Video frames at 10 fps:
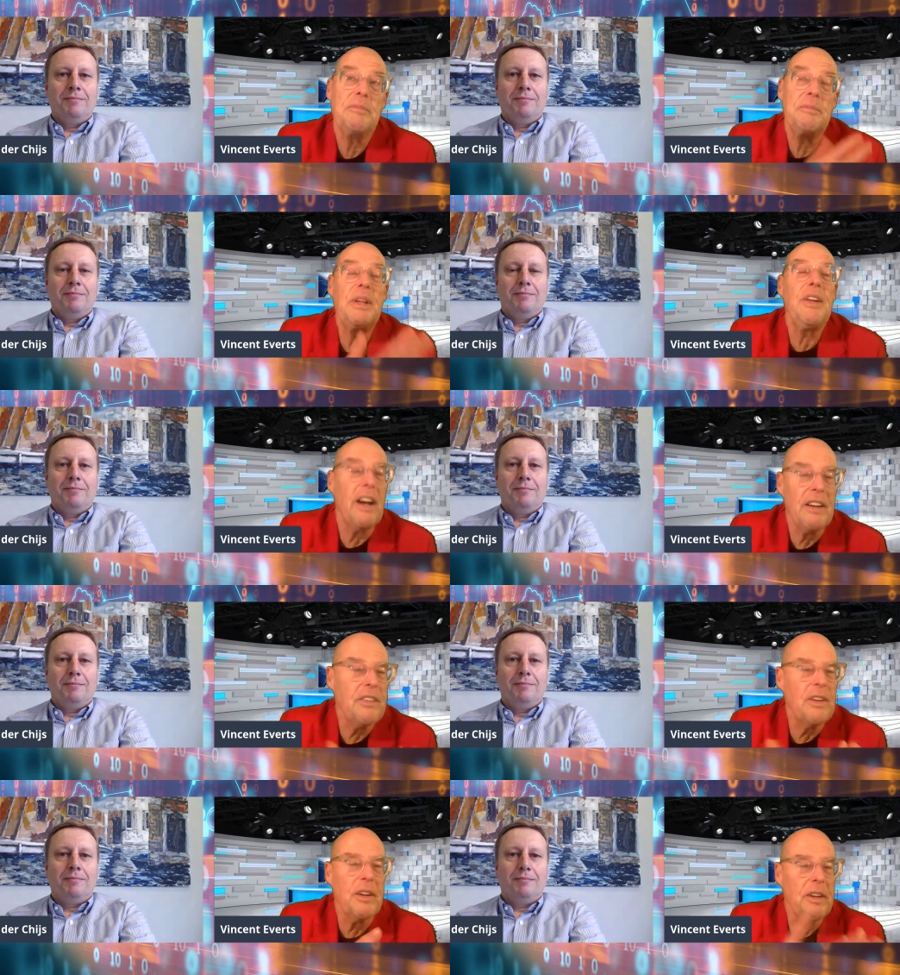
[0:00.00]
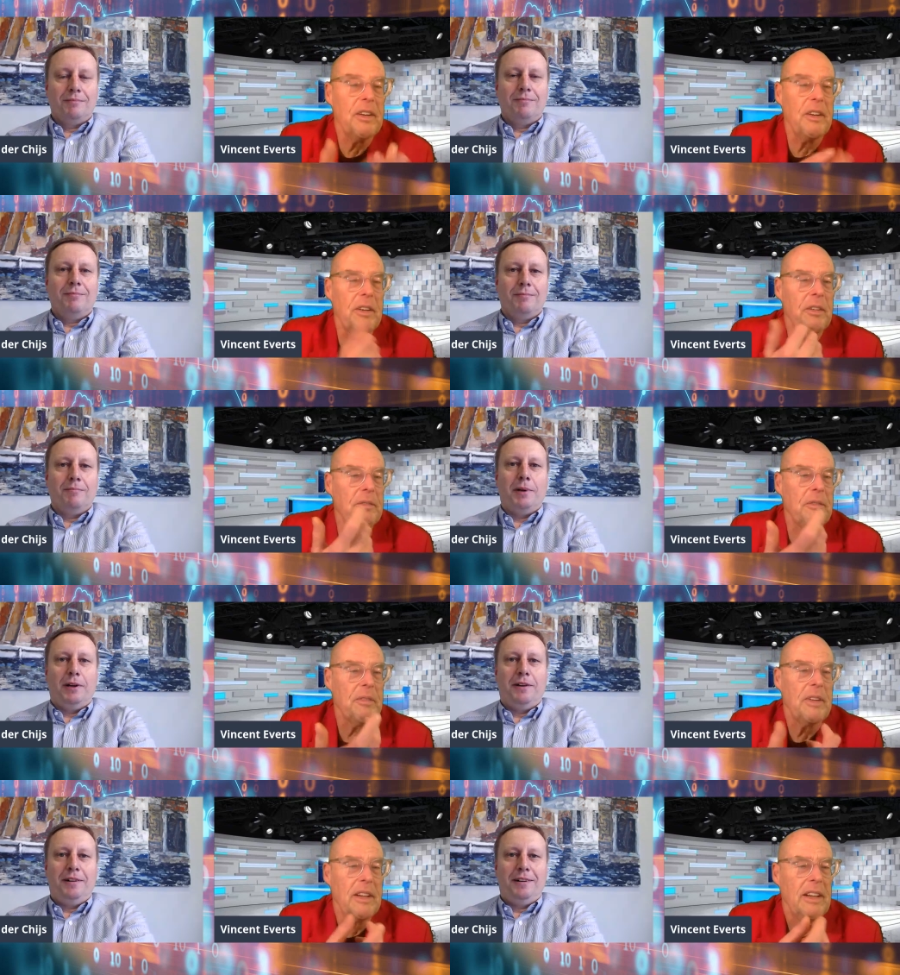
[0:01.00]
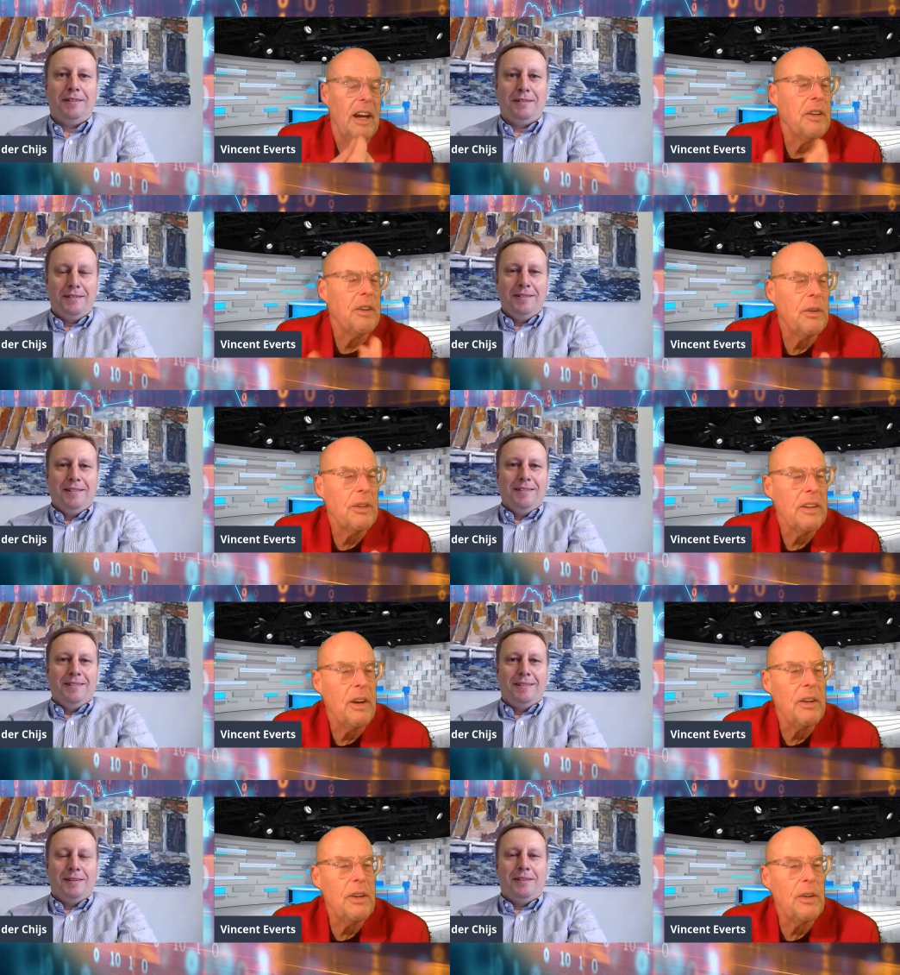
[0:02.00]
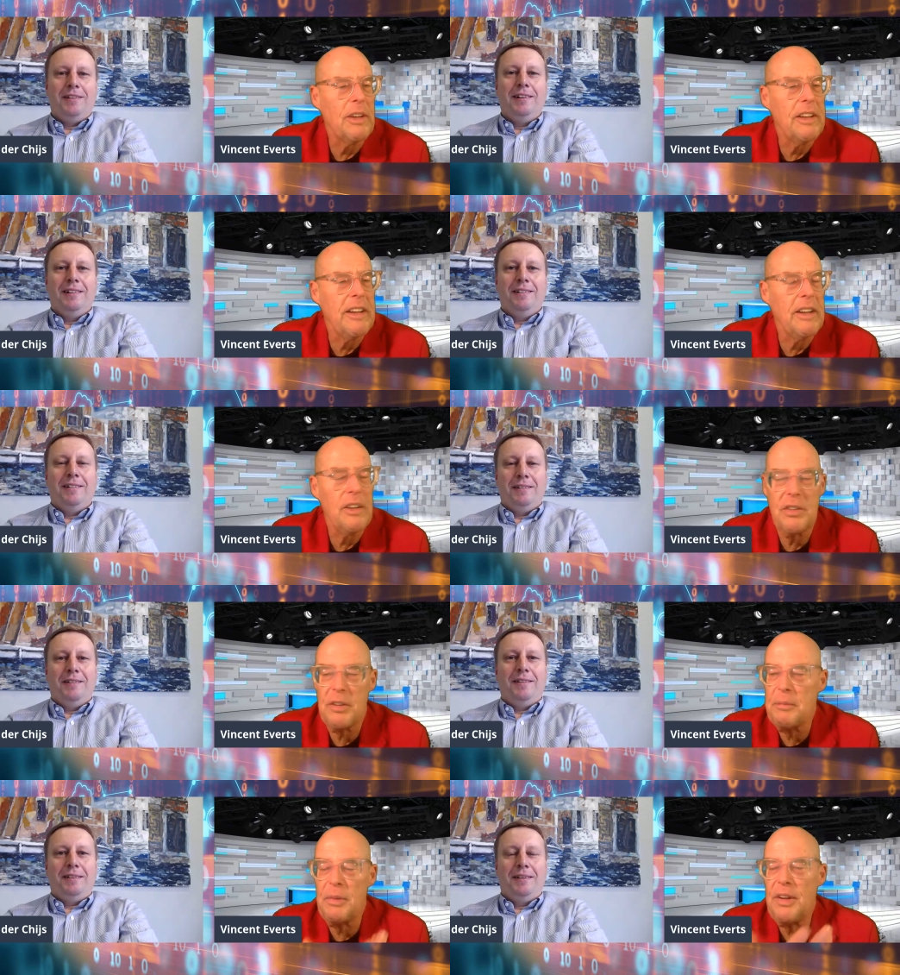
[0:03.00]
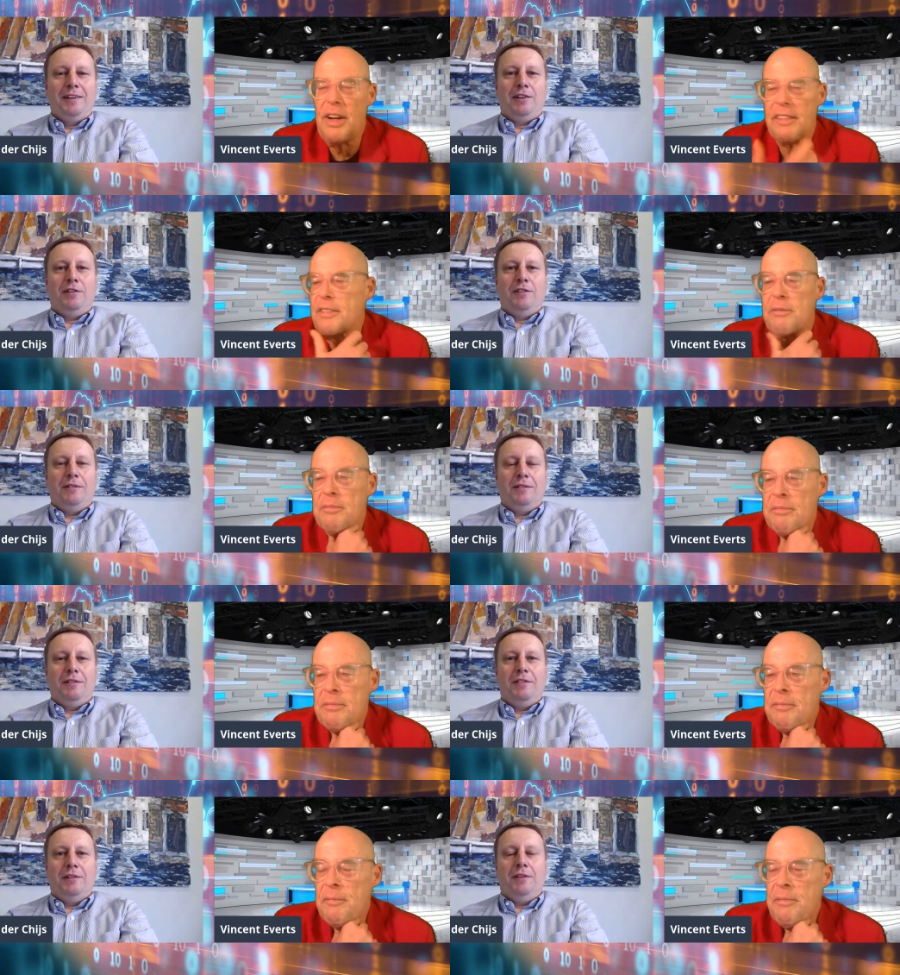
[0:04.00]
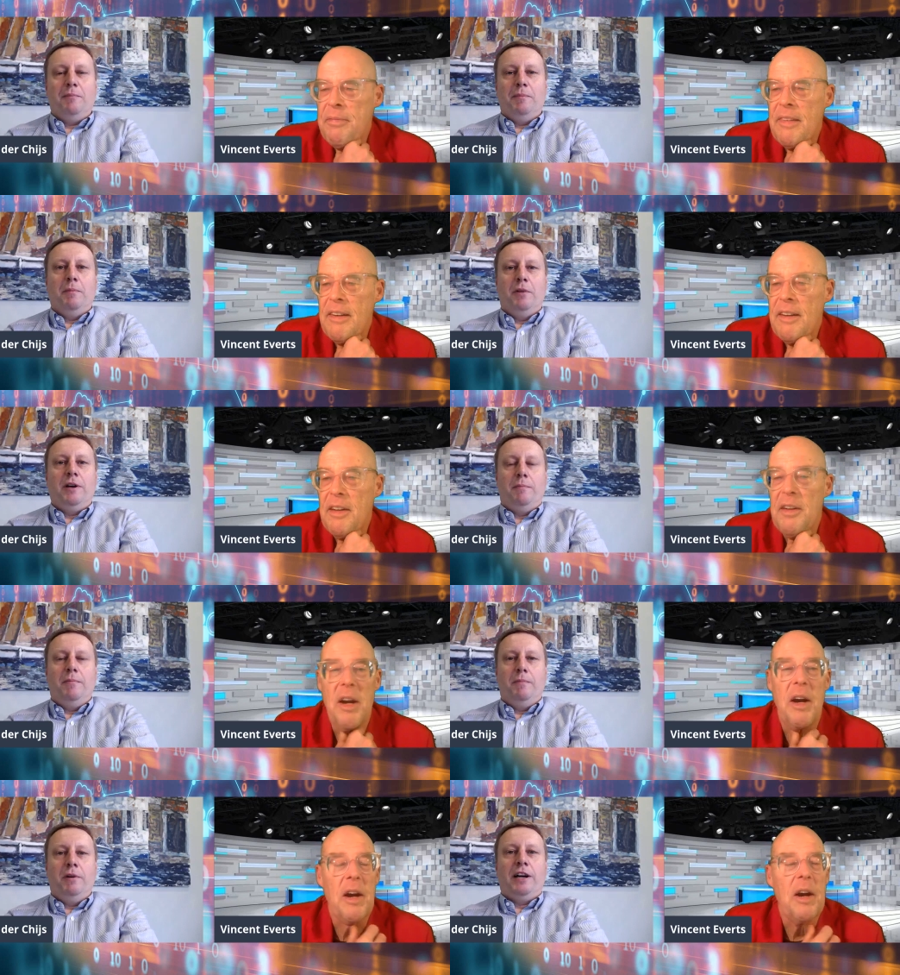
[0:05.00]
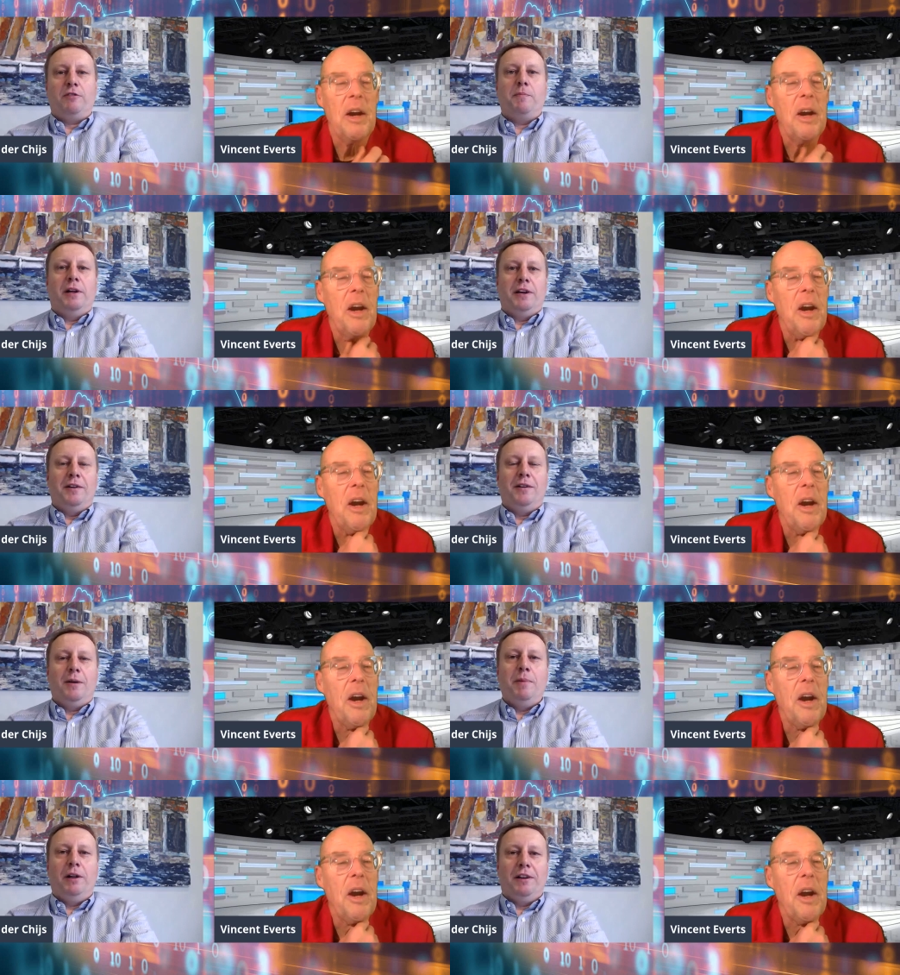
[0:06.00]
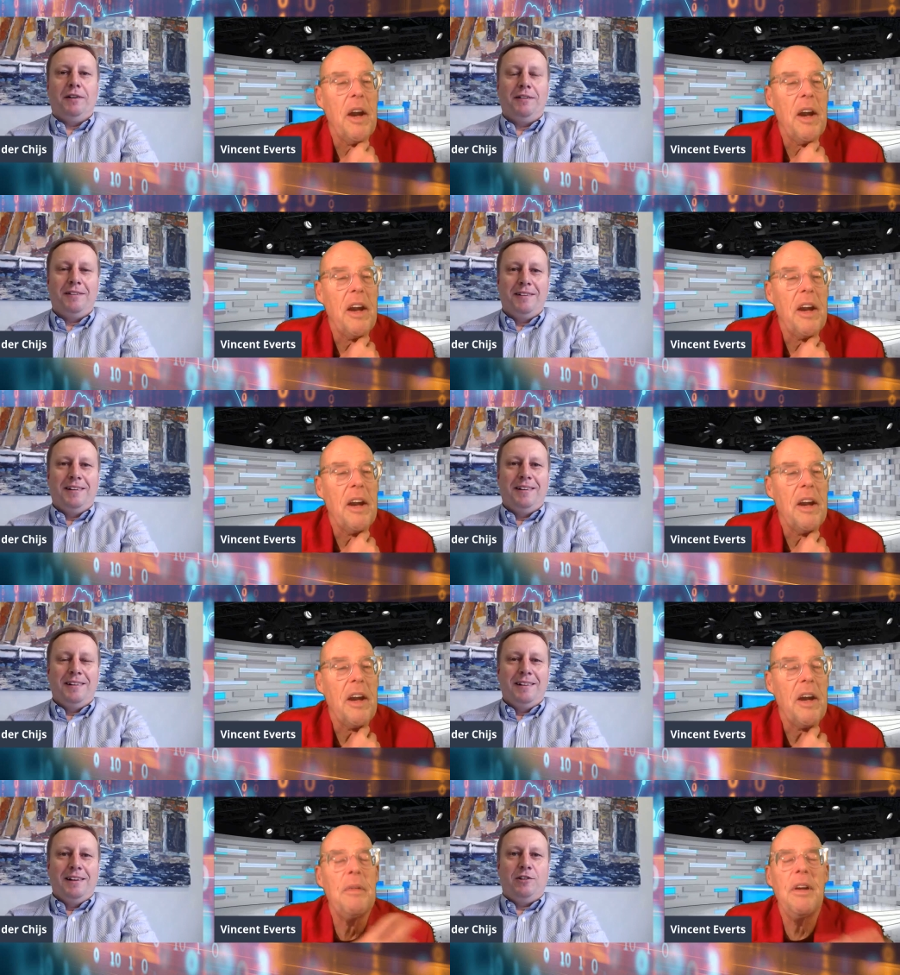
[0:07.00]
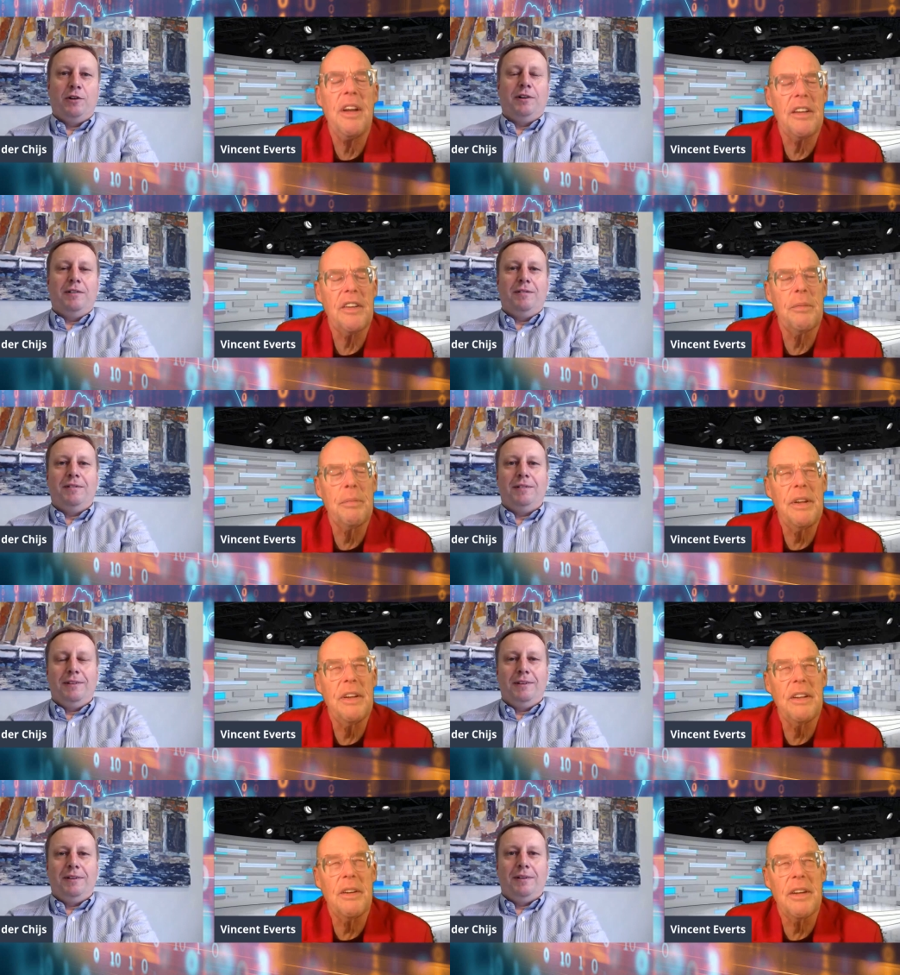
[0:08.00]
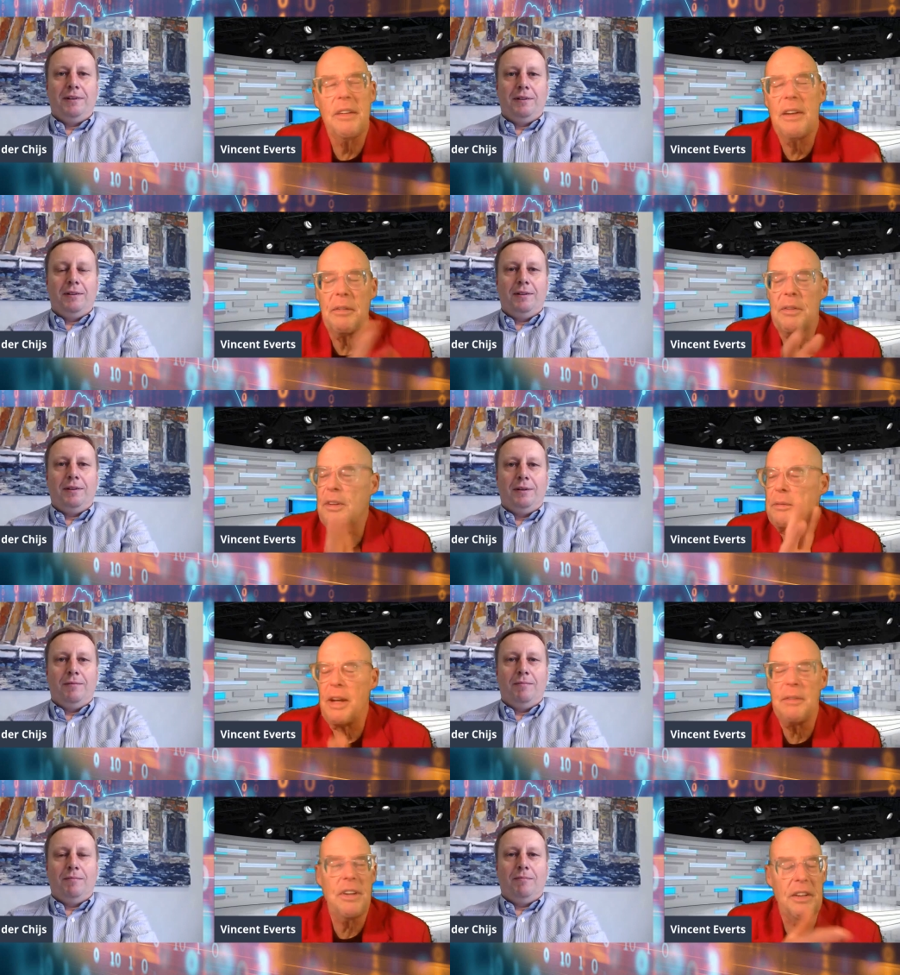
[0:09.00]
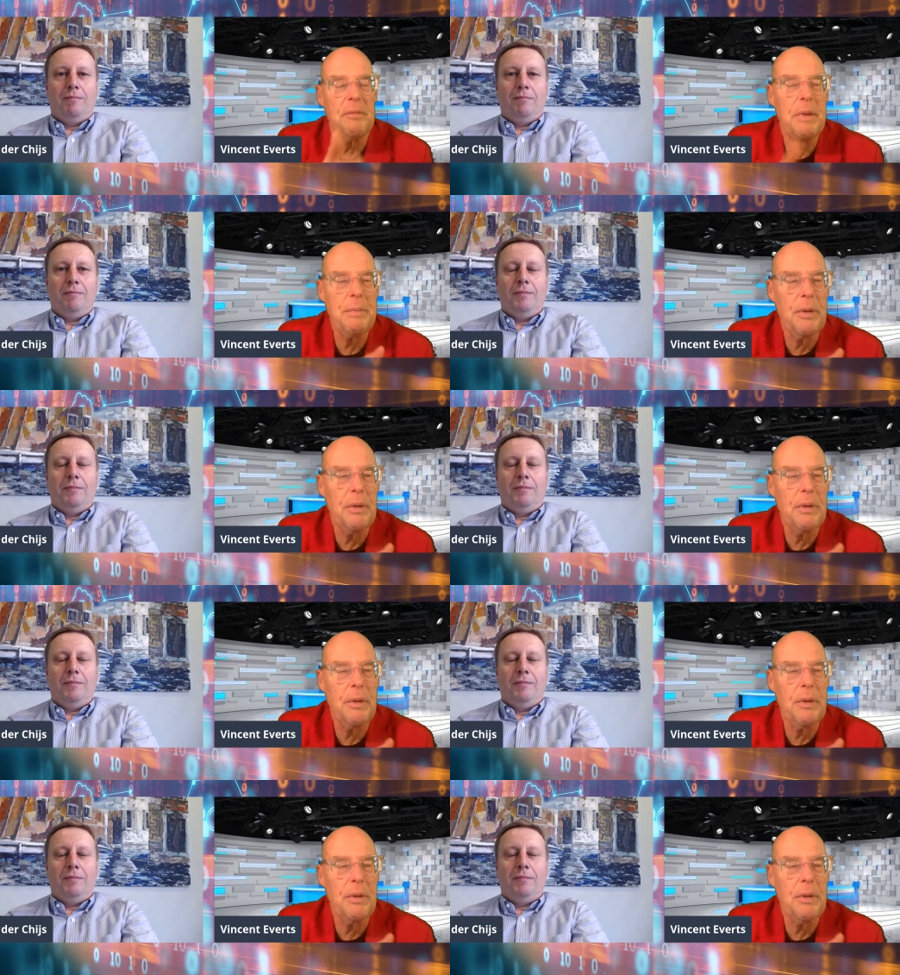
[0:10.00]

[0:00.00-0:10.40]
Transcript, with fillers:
Speaker 1: uh, Um, yeah. how, do you call, how do you call it in English? A milliard?
Speaker 2: A million, milliard, billion, a billion.
Speaker 1: A milliard is a billion. Okay, yeah. Well, sometimes I, people